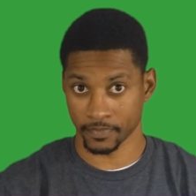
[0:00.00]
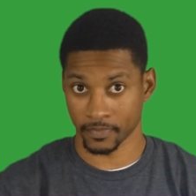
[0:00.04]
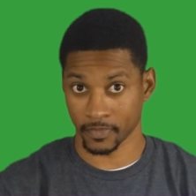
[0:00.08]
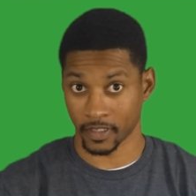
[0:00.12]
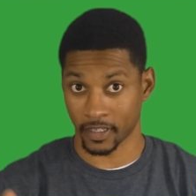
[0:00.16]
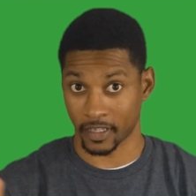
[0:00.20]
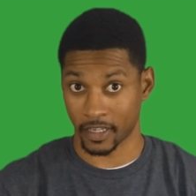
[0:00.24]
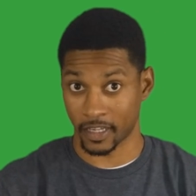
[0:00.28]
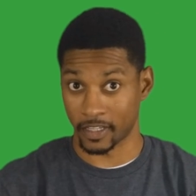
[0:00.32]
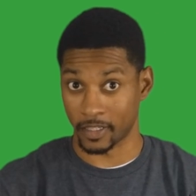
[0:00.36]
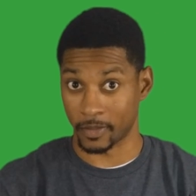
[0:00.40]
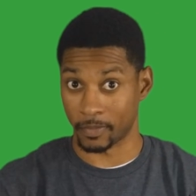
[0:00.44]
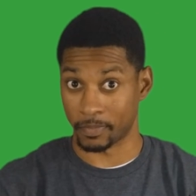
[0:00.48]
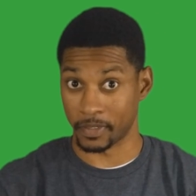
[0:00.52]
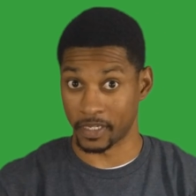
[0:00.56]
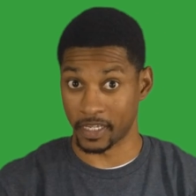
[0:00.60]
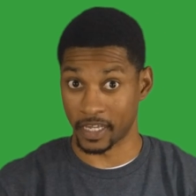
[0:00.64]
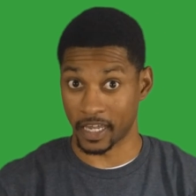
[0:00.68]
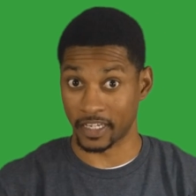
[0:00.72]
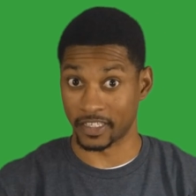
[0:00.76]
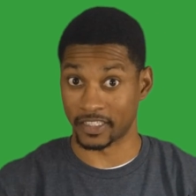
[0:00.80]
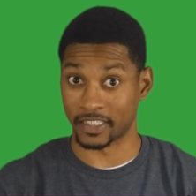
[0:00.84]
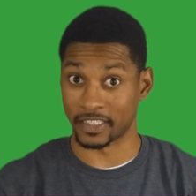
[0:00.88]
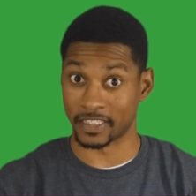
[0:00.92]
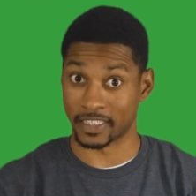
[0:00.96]
and the
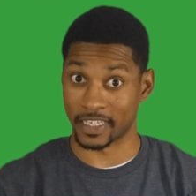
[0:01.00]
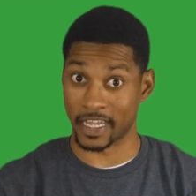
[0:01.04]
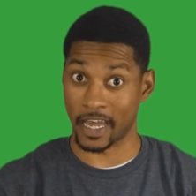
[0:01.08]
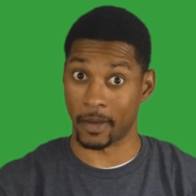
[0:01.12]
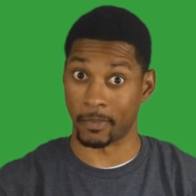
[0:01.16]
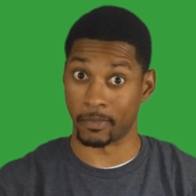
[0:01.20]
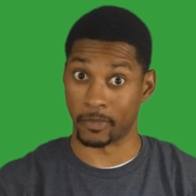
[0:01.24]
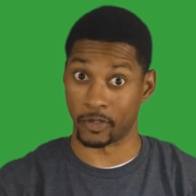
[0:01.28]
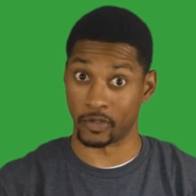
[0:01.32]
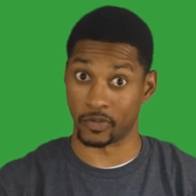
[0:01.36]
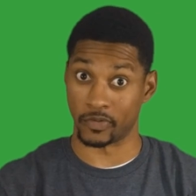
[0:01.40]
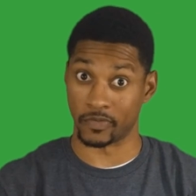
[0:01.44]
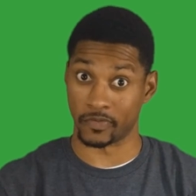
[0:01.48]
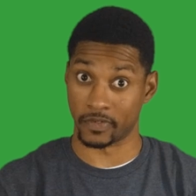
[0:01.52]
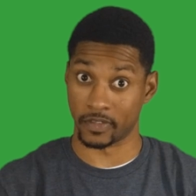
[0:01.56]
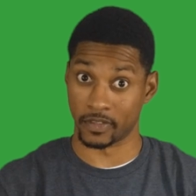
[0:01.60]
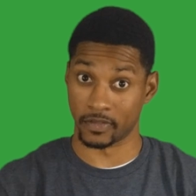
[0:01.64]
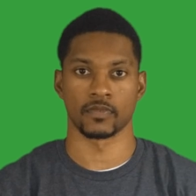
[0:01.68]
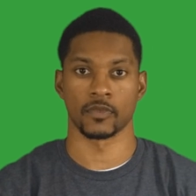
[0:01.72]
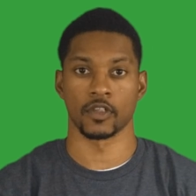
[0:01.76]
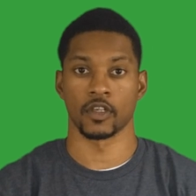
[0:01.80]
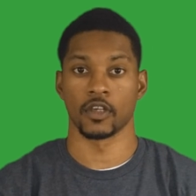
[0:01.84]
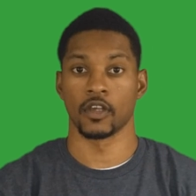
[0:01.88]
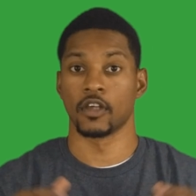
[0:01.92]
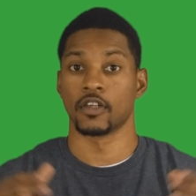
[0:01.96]
pH is not moved.
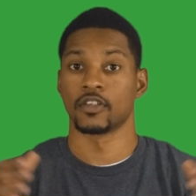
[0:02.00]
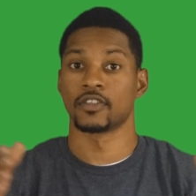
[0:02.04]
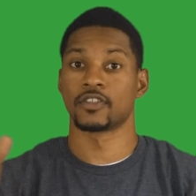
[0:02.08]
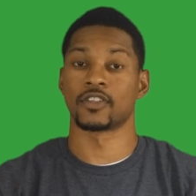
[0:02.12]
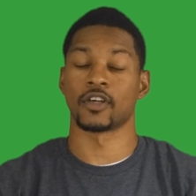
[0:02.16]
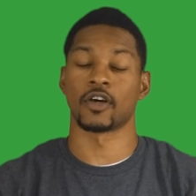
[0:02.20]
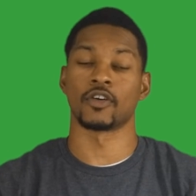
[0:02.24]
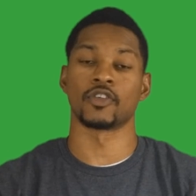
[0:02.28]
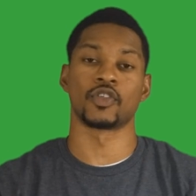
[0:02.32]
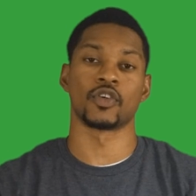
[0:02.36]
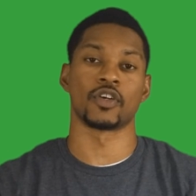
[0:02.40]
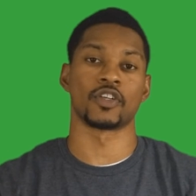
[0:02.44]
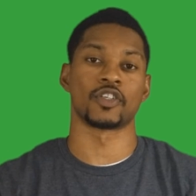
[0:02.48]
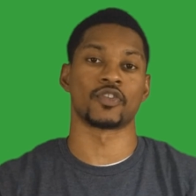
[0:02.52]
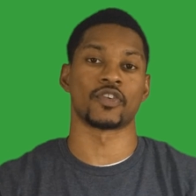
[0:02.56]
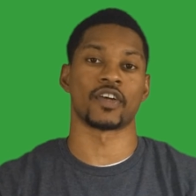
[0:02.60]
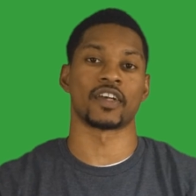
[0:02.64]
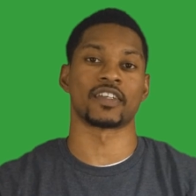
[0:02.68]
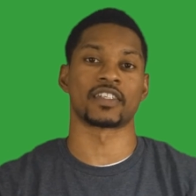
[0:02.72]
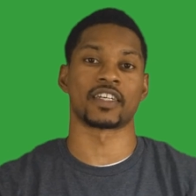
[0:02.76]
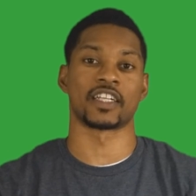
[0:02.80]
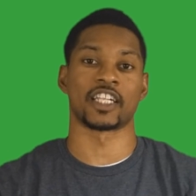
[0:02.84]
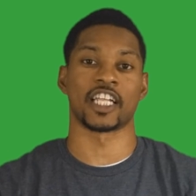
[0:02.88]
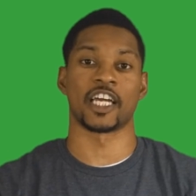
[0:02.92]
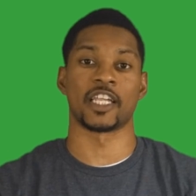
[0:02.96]
So to address
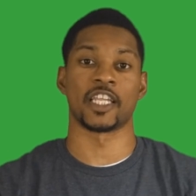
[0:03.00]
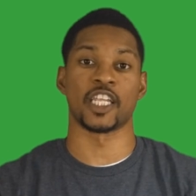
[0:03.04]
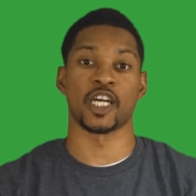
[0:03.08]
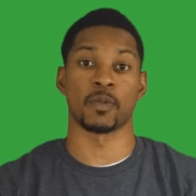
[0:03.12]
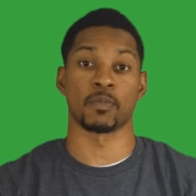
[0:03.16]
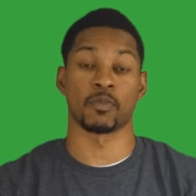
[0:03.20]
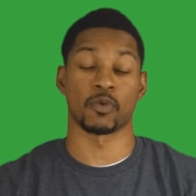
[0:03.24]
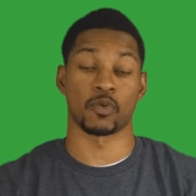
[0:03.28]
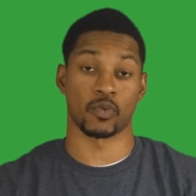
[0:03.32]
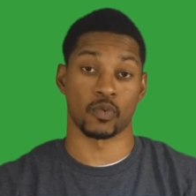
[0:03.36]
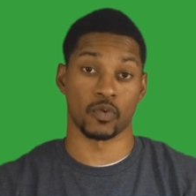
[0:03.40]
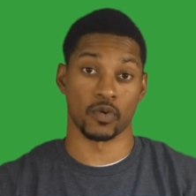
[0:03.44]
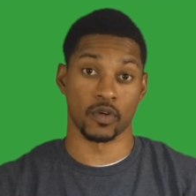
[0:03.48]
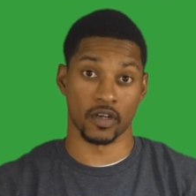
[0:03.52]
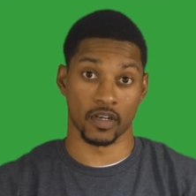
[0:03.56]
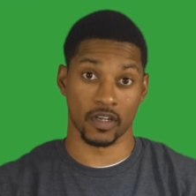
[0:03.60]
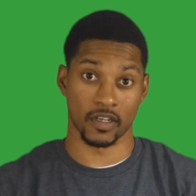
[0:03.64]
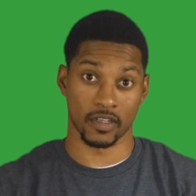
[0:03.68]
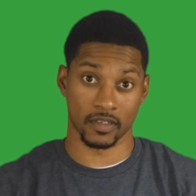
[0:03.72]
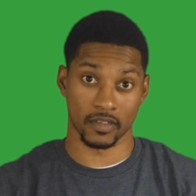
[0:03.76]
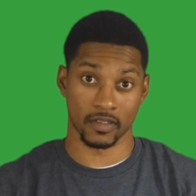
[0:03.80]
claim number one,